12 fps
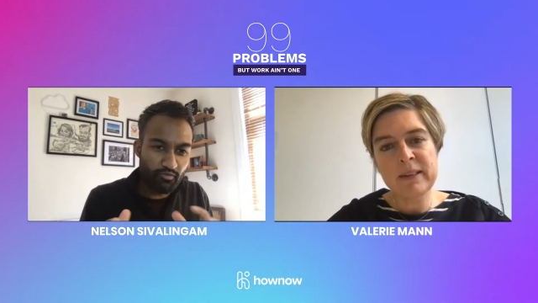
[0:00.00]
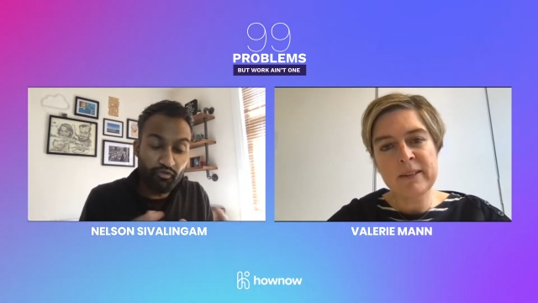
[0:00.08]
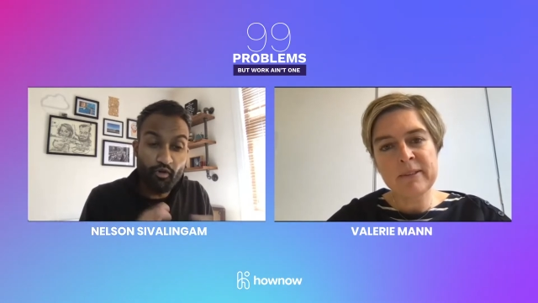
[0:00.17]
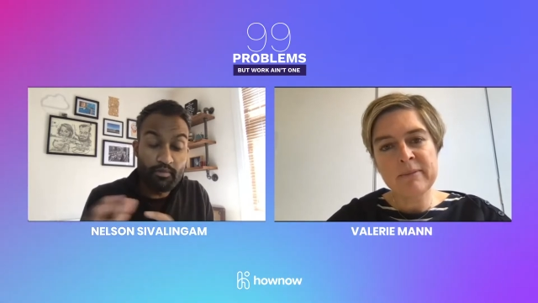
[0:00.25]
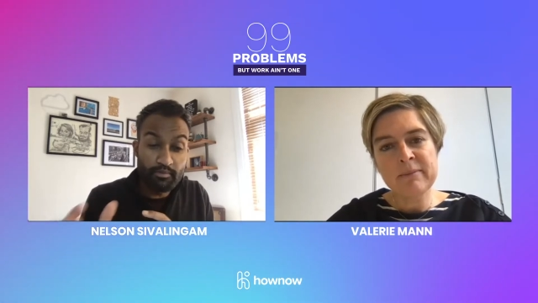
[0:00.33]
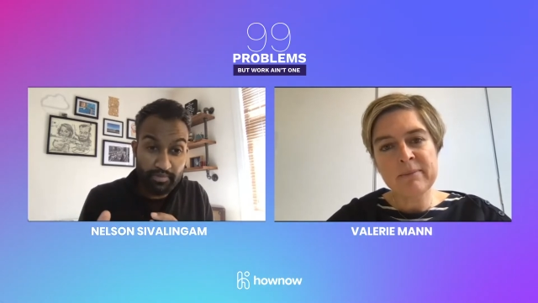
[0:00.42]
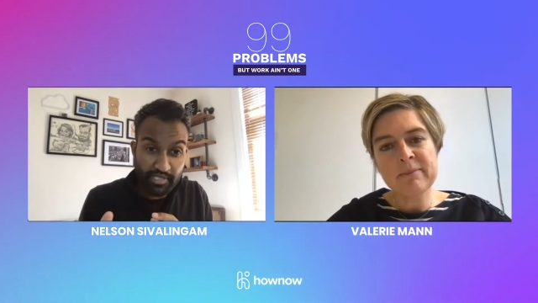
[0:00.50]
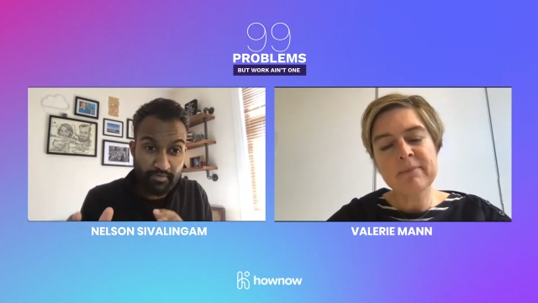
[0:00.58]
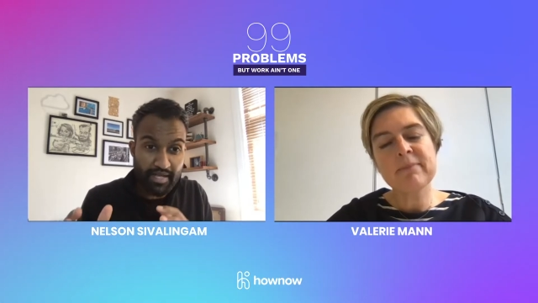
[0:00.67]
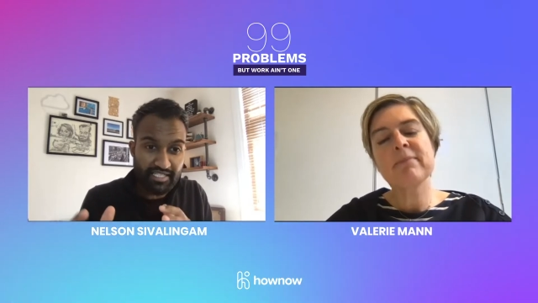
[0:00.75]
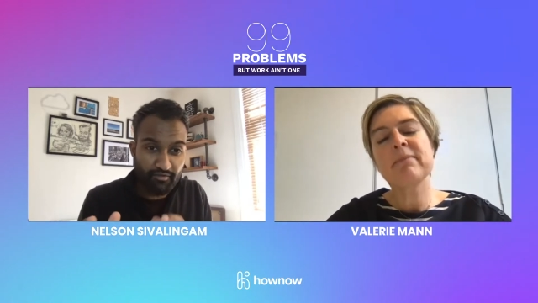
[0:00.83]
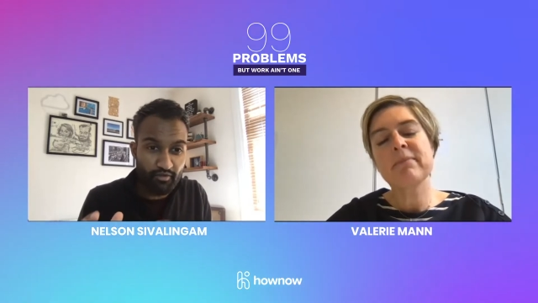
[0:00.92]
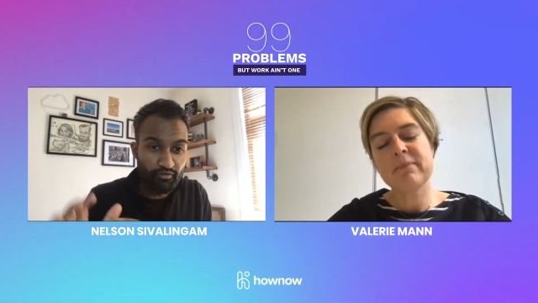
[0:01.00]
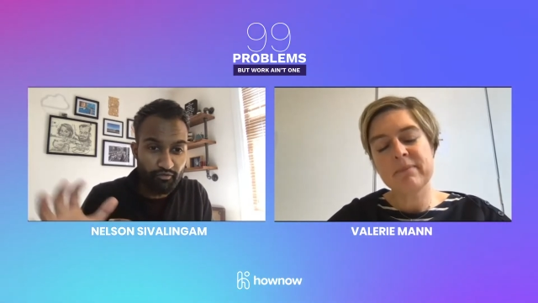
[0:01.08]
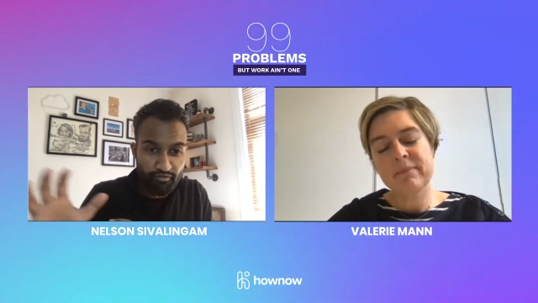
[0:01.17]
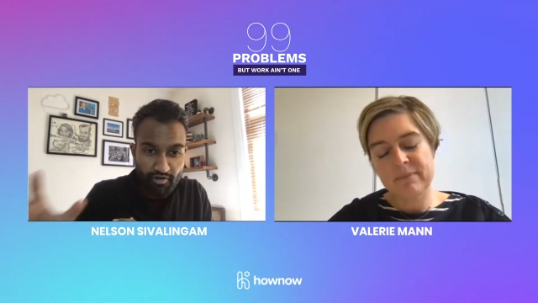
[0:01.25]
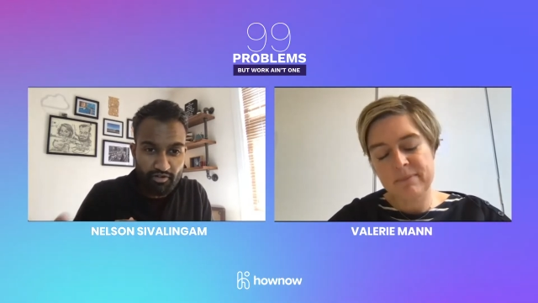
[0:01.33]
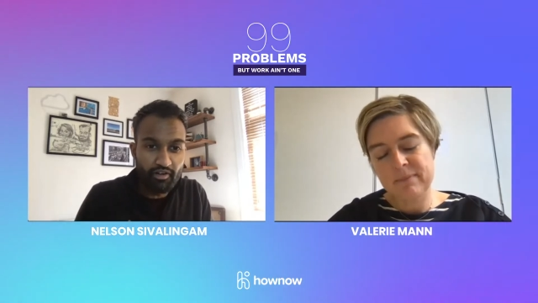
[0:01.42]
Speaker 1: from the perspective of
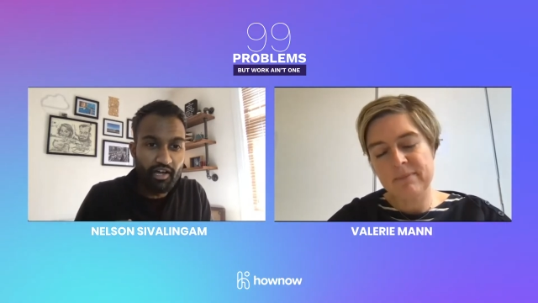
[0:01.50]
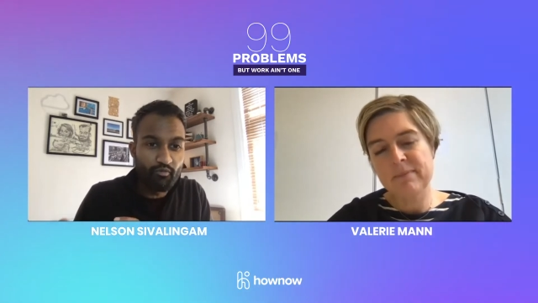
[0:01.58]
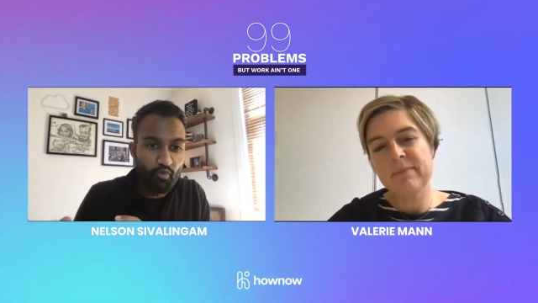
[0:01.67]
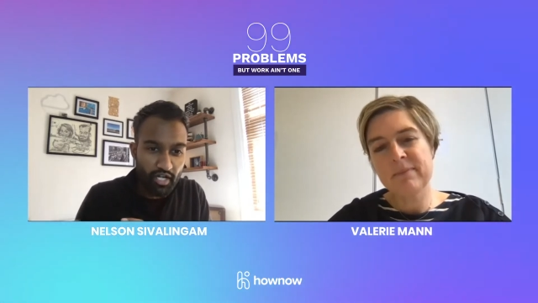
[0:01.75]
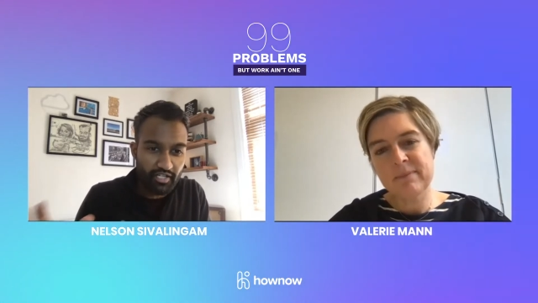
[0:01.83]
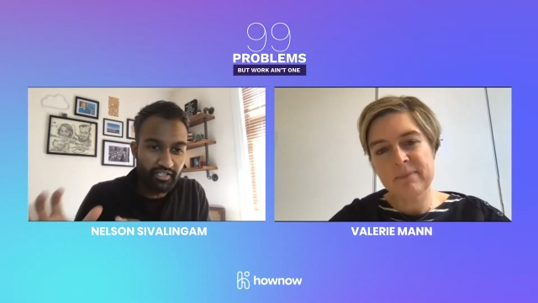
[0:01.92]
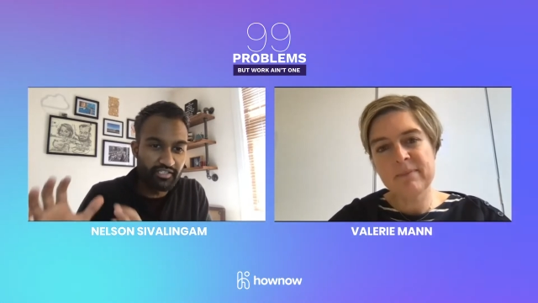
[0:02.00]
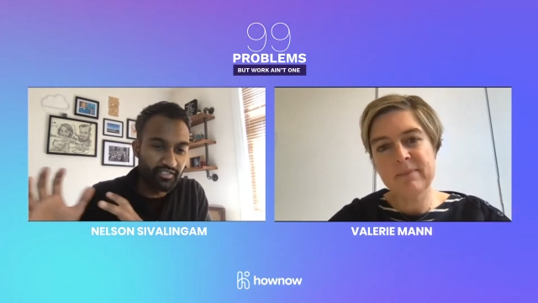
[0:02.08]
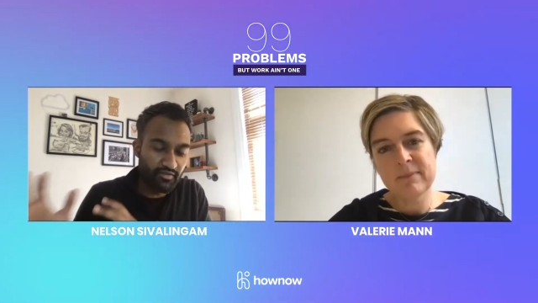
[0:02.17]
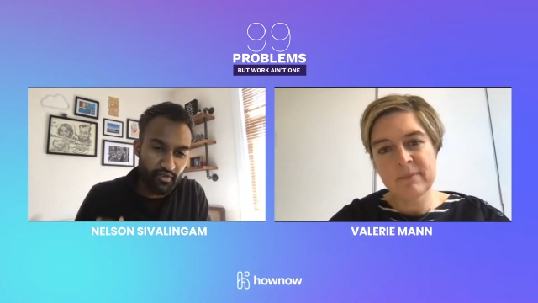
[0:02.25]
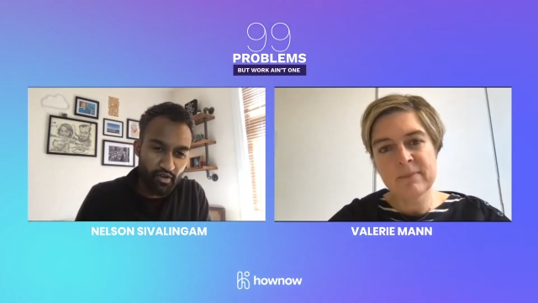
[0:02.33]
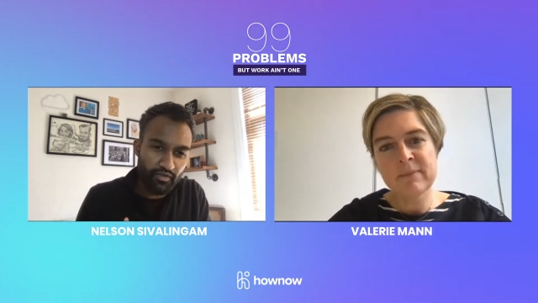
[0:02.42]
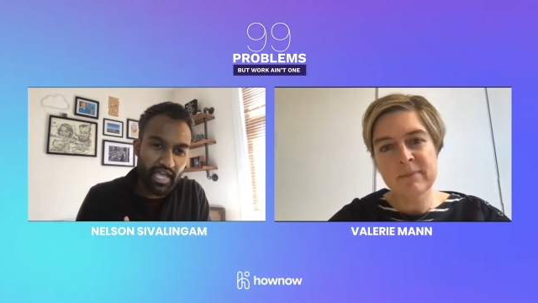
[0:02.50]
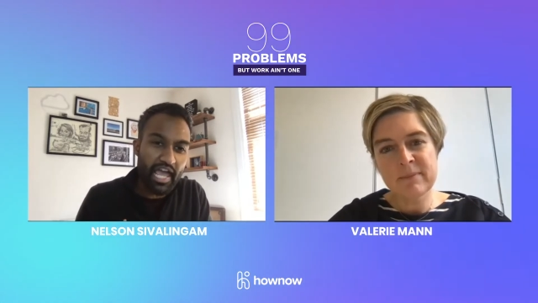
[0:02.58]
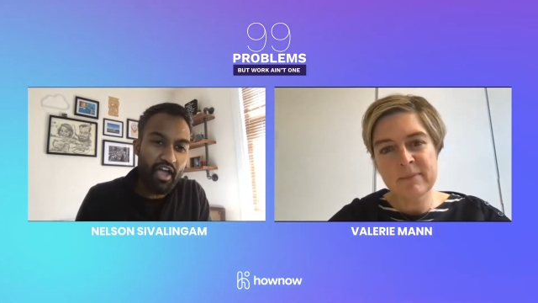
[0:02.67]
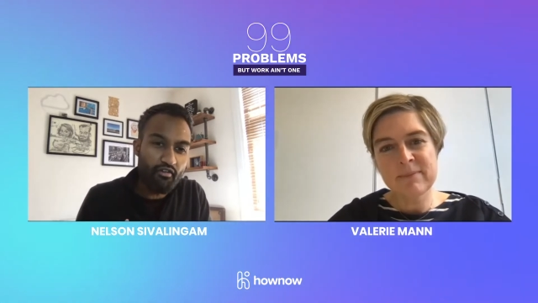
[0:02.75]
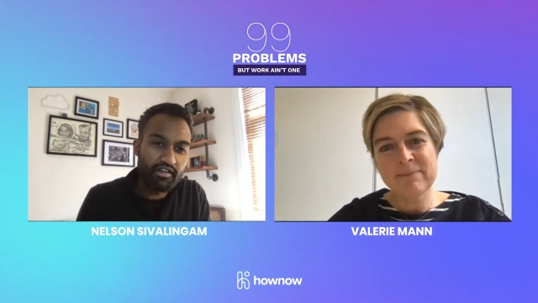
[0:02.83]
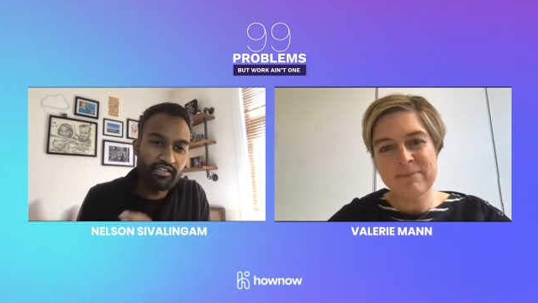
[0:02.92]
frontline workers, of, of
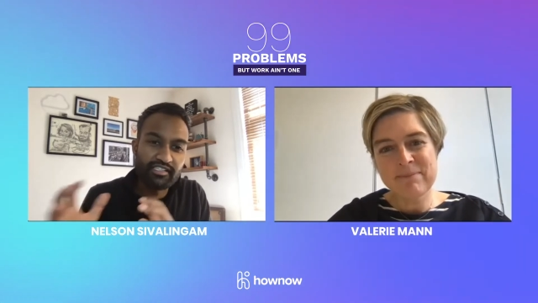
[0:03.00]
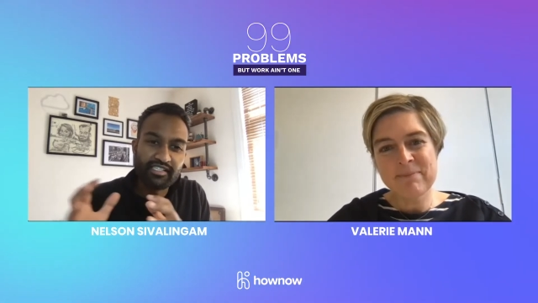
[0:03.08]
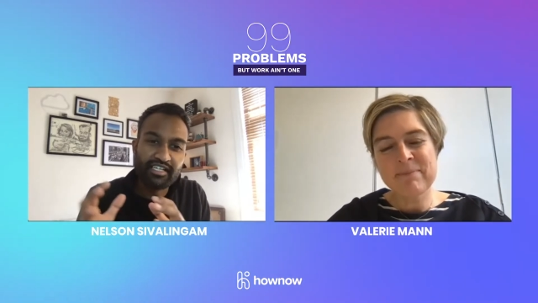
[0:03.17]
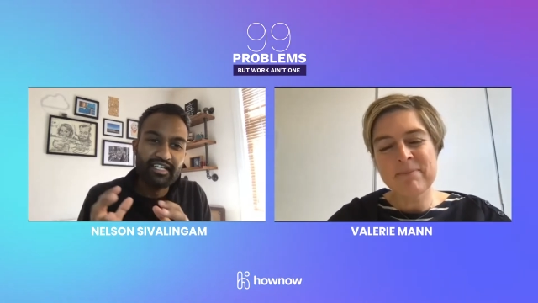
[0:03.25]
carers,